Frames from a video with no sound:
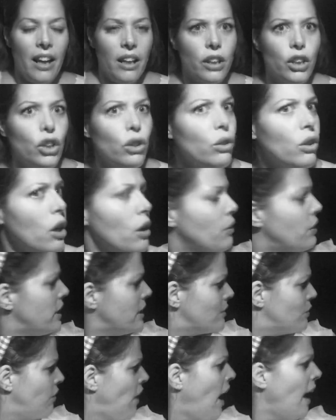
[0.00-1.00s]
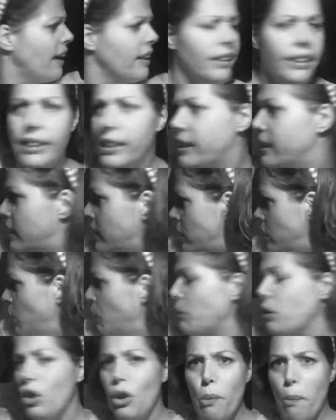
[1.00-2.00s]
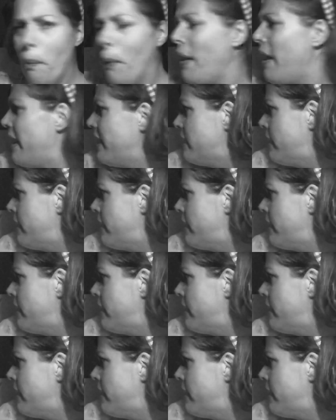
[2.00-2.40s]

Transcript: You know, these violinists, you, you play